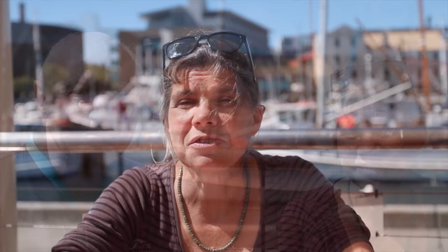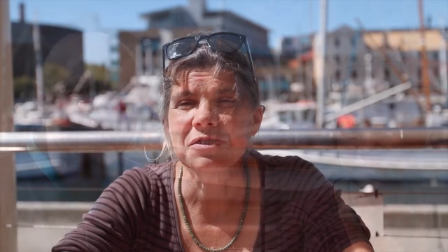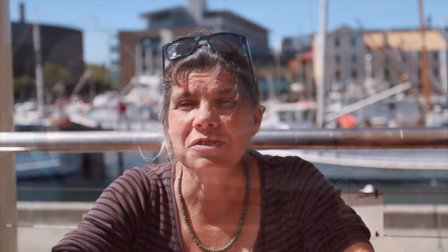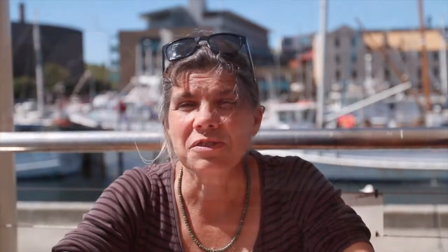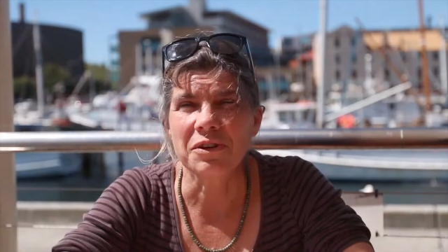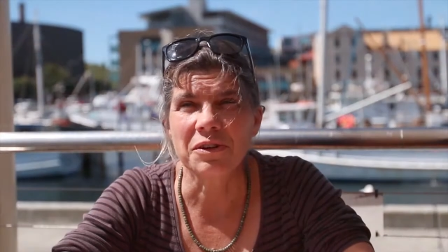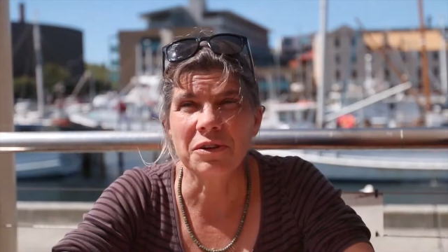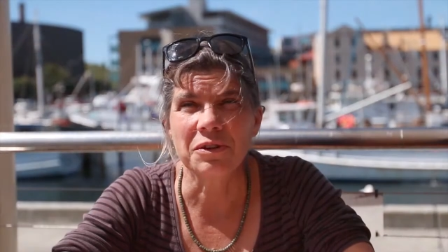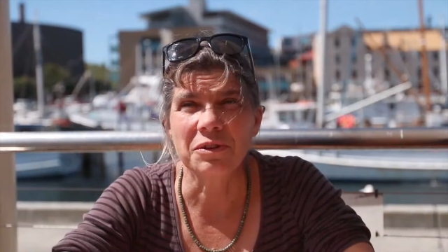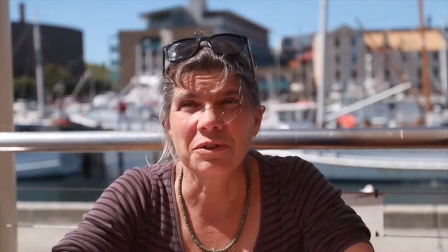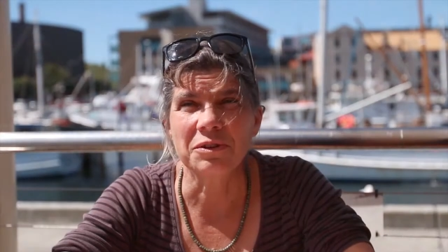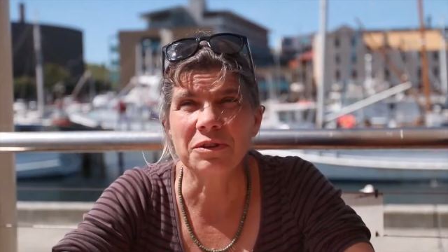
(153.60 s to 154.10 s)

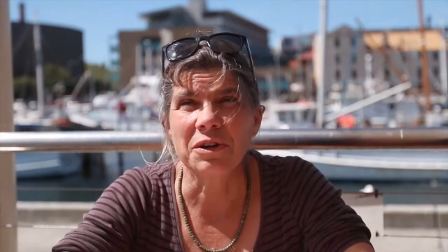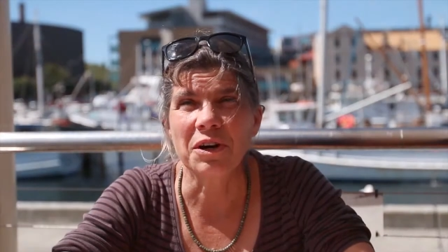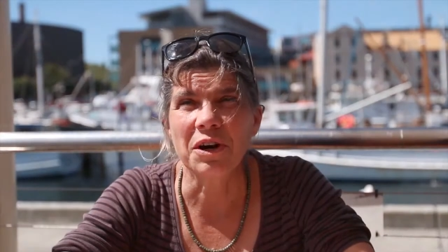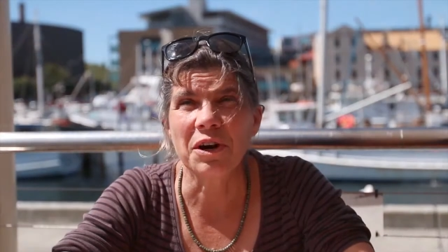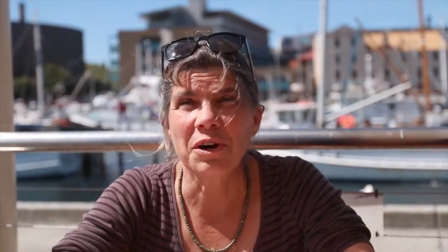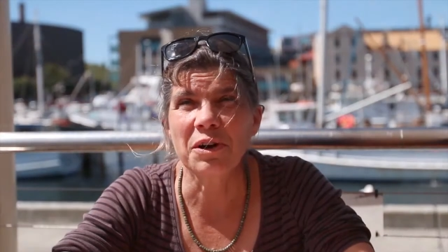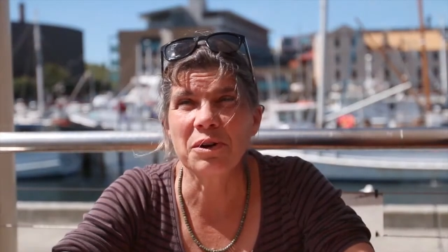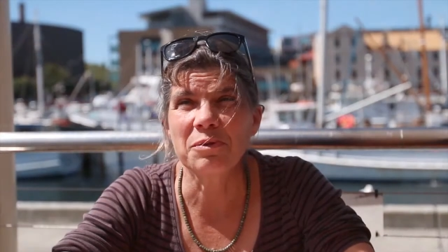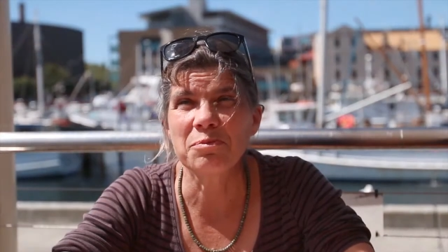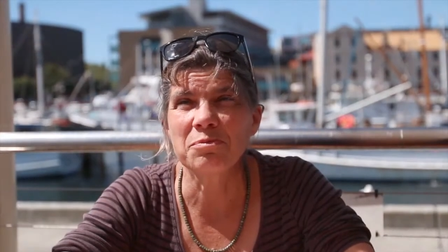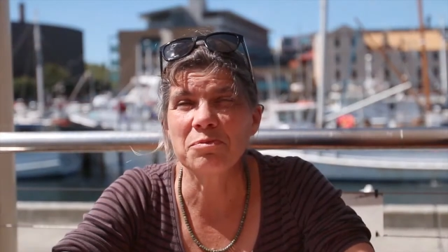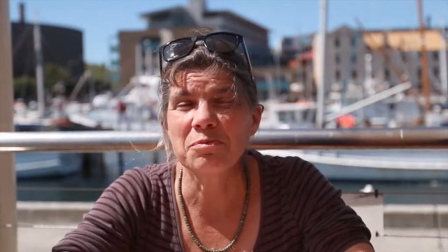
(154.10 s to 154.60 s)
So
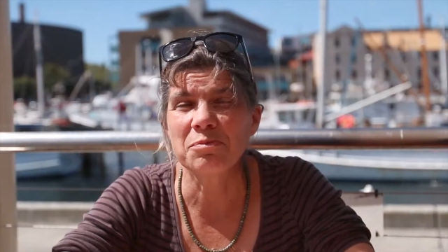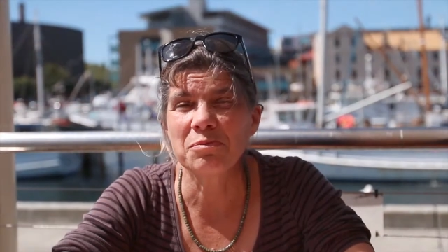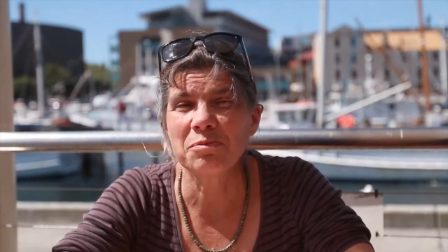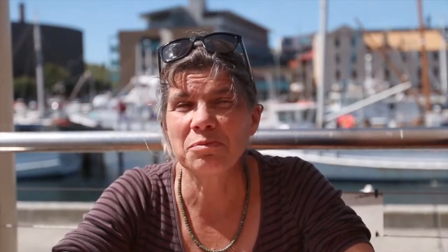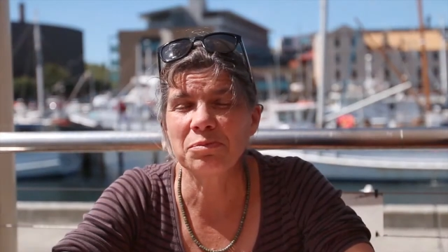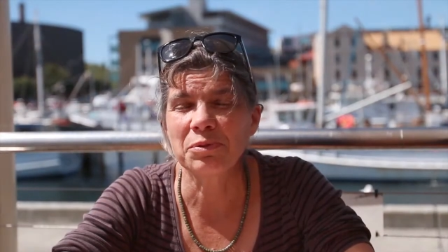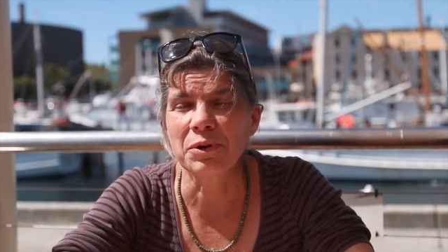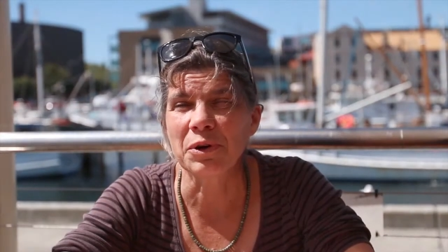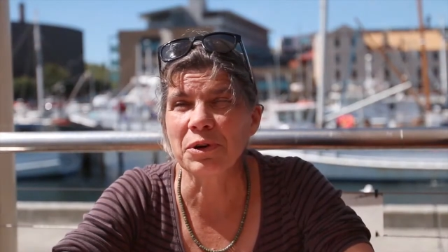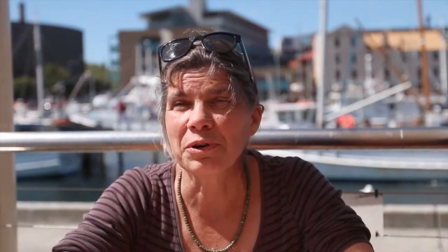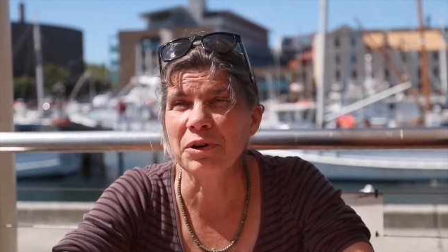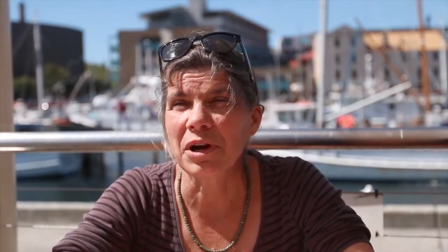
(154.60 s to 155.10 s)
our
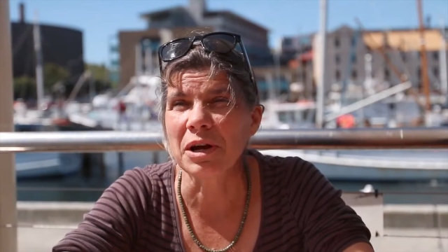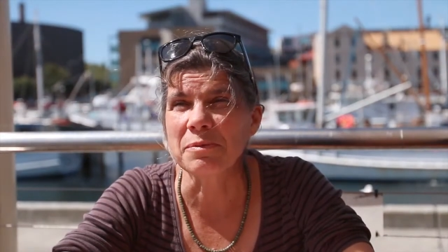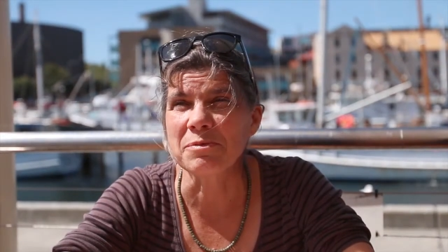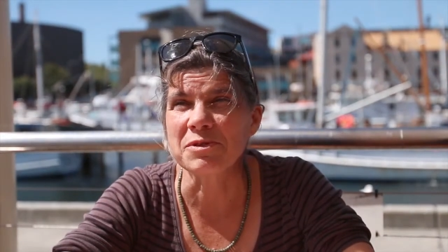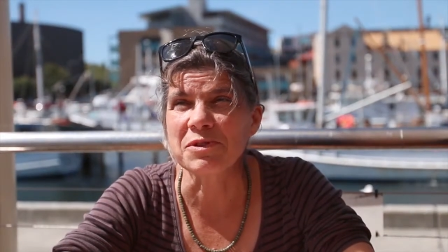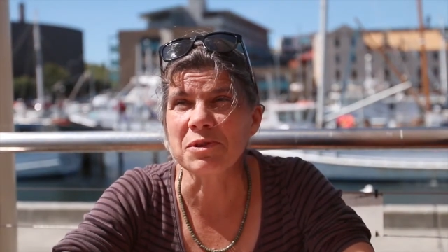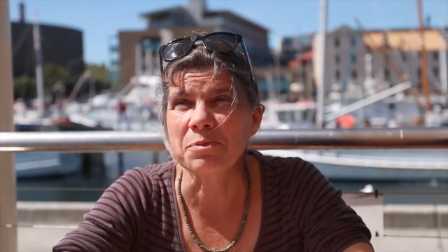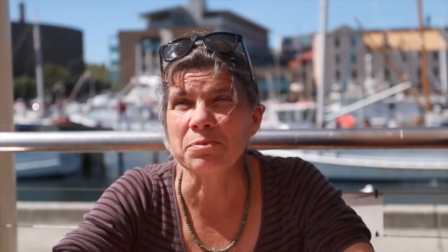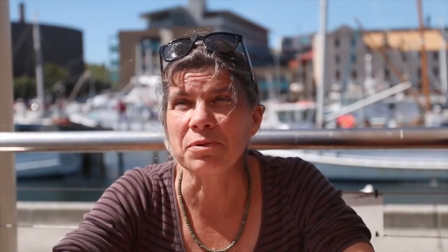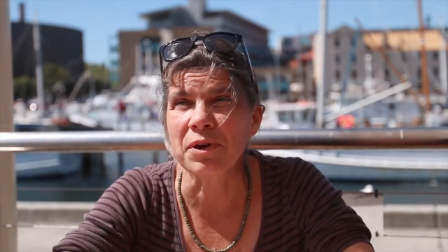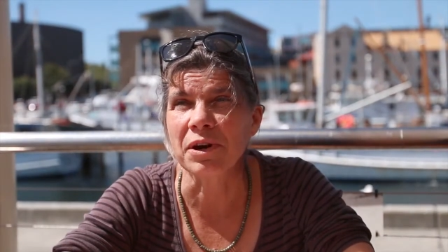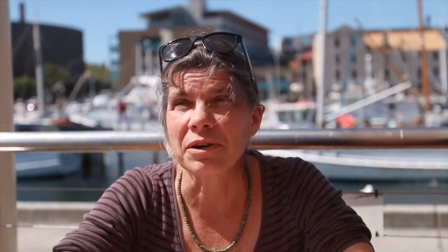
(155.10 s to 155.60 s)
program
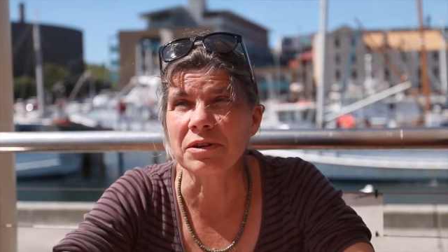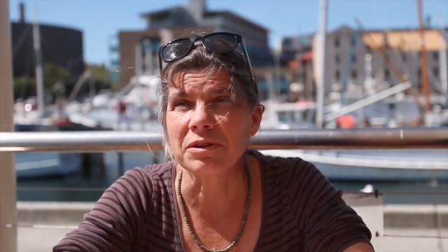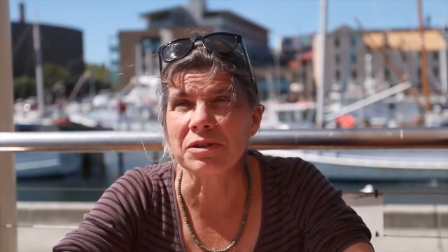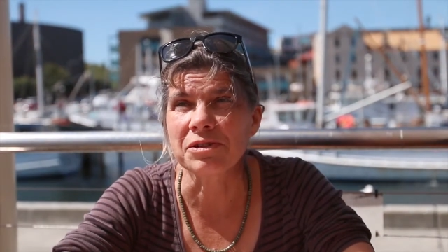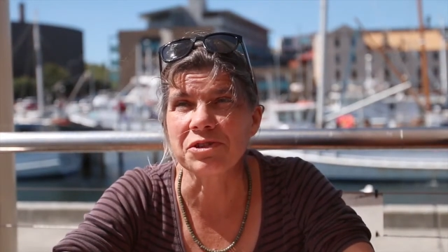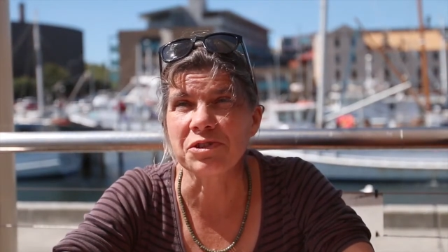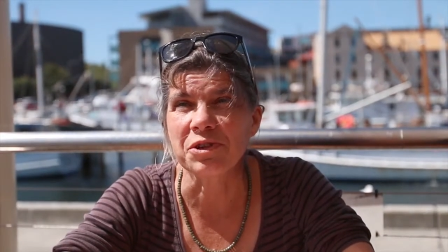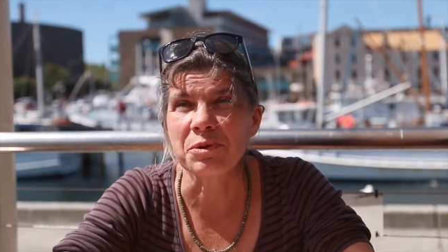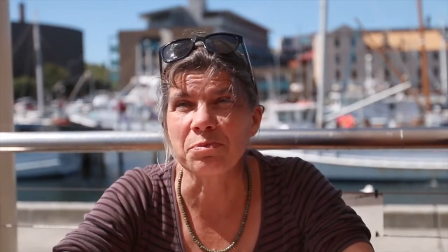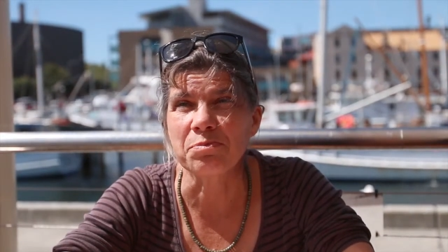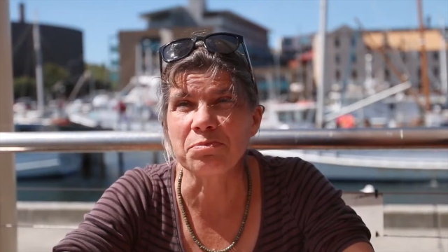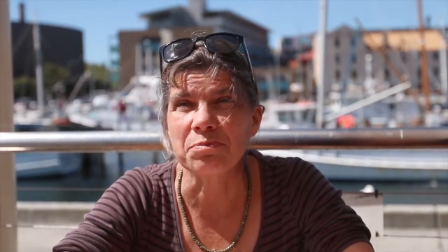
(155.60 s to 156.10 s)
is a
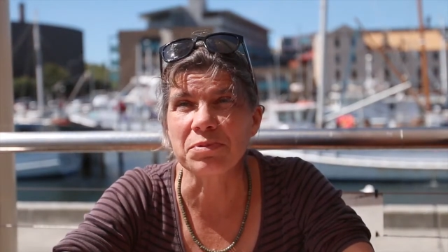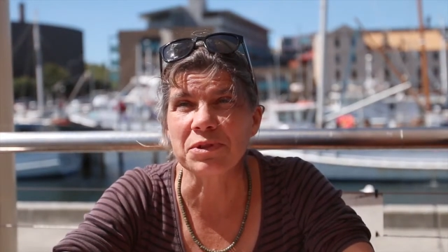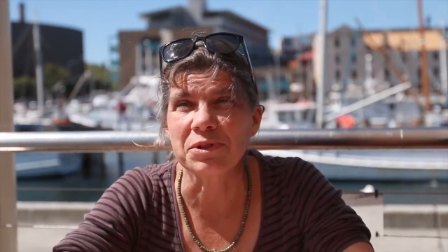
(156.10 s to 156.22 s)
partnership